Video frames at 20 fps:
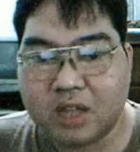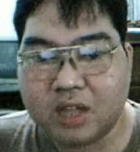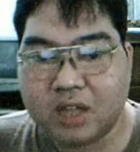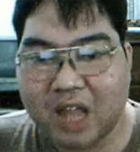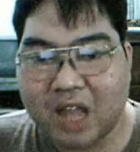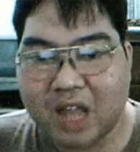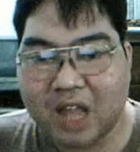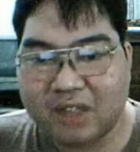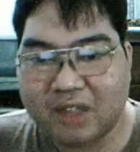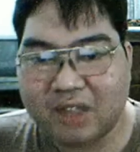
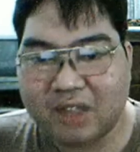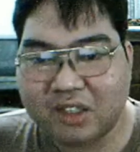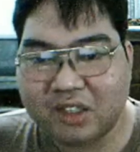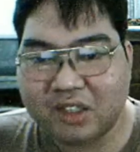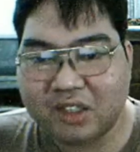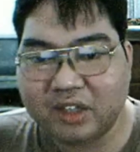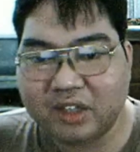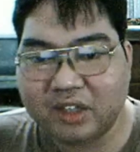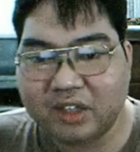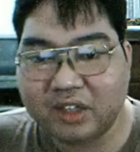Advances
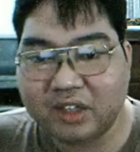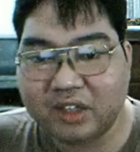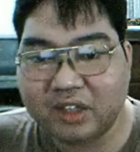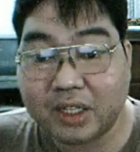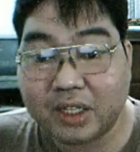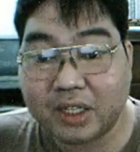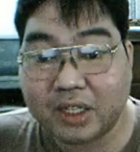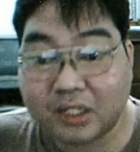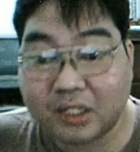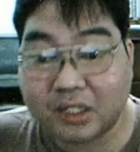in
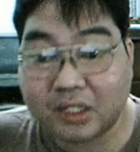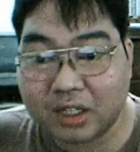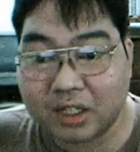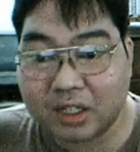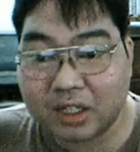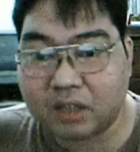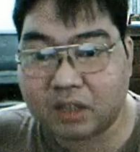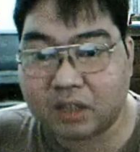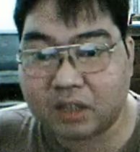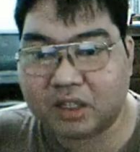genetic
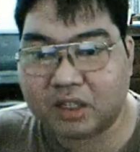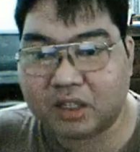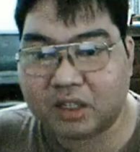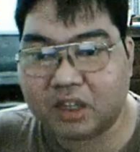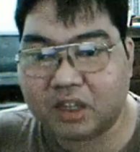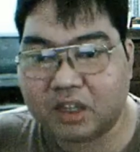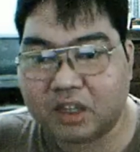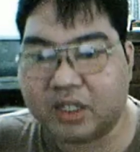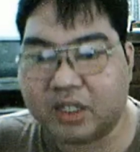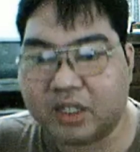
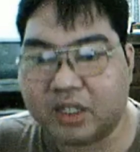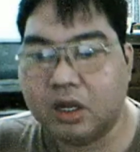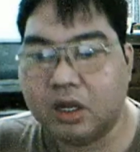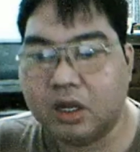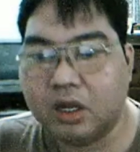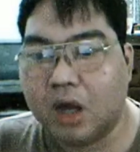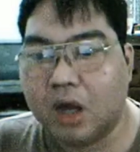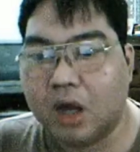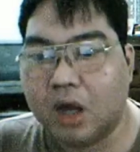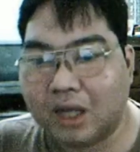technology
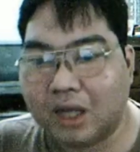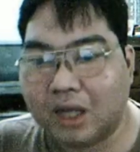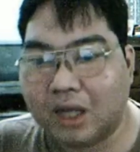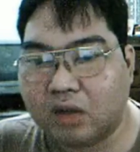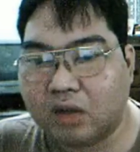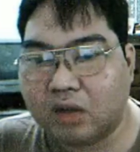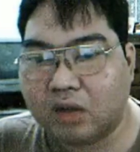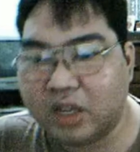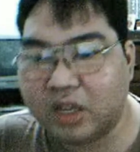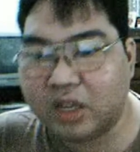allow
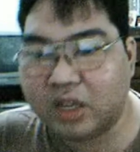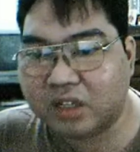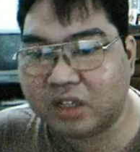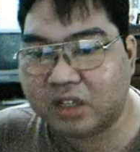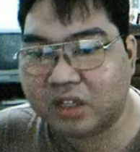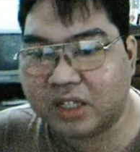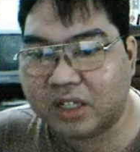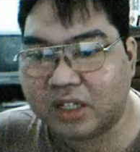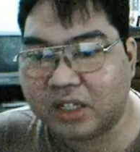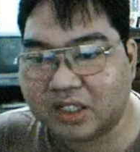clinical
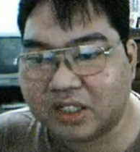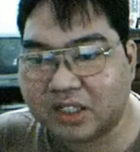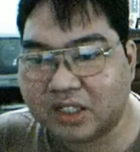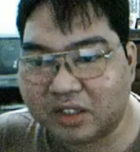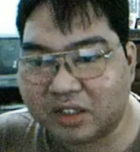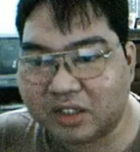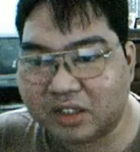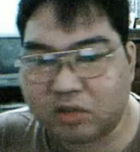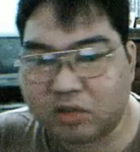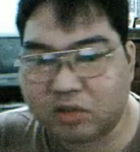
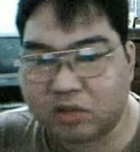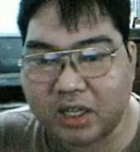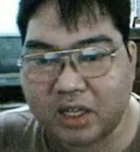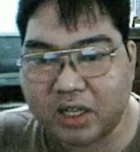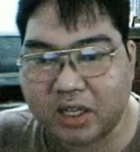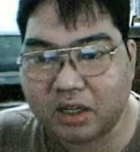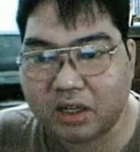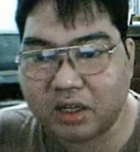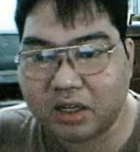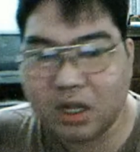geneticists to link
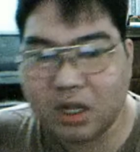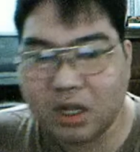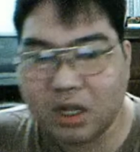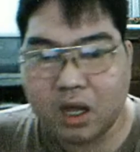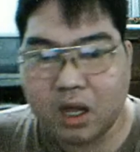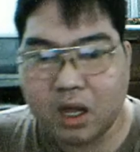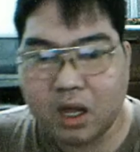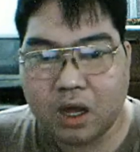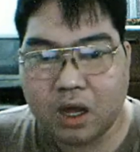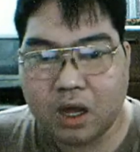
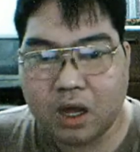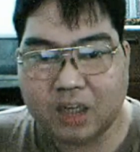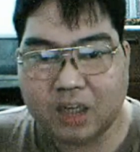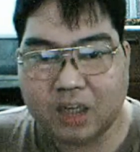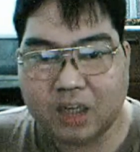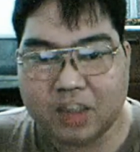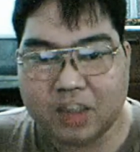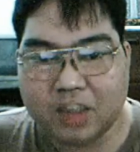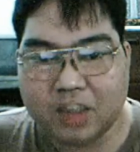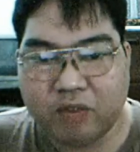an
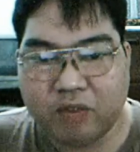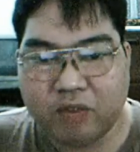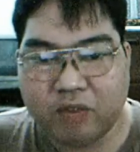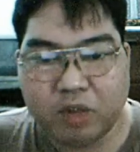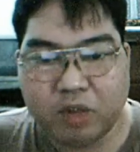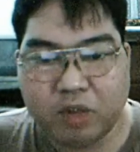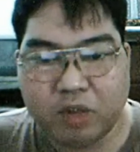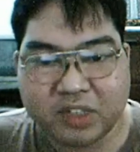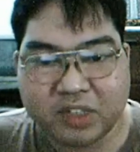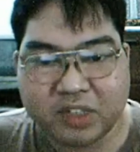estimated
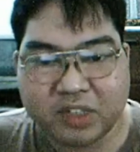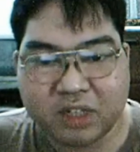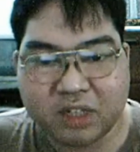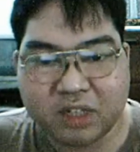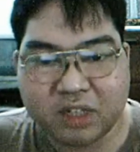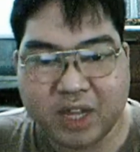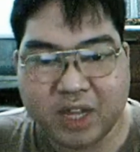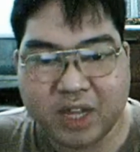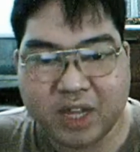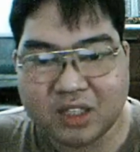40% of
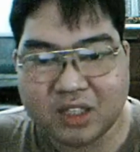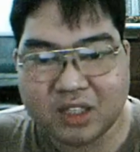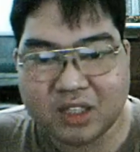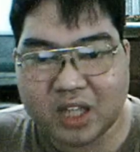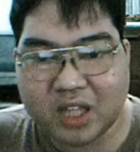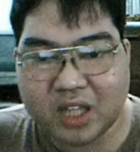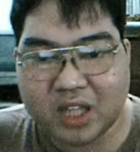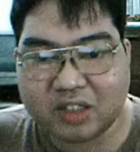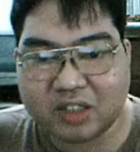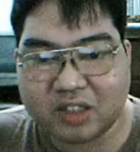ASD
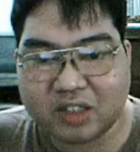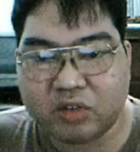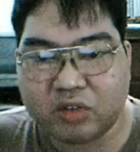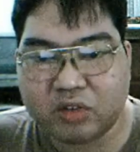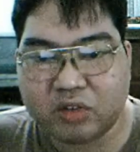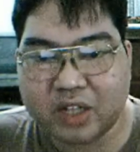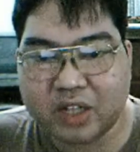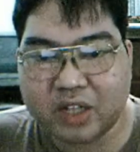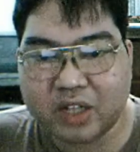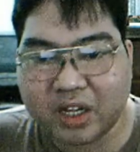cases to
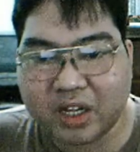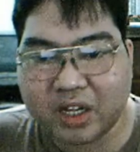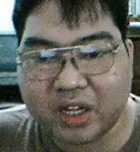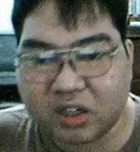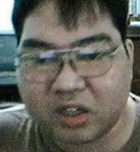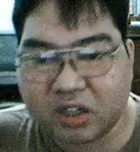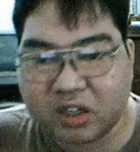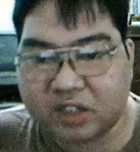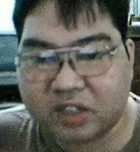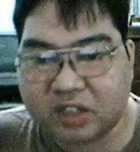genetic
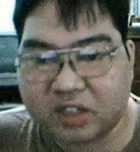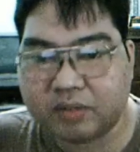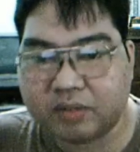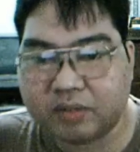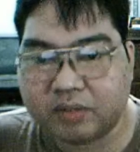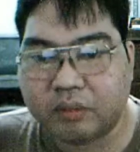causes.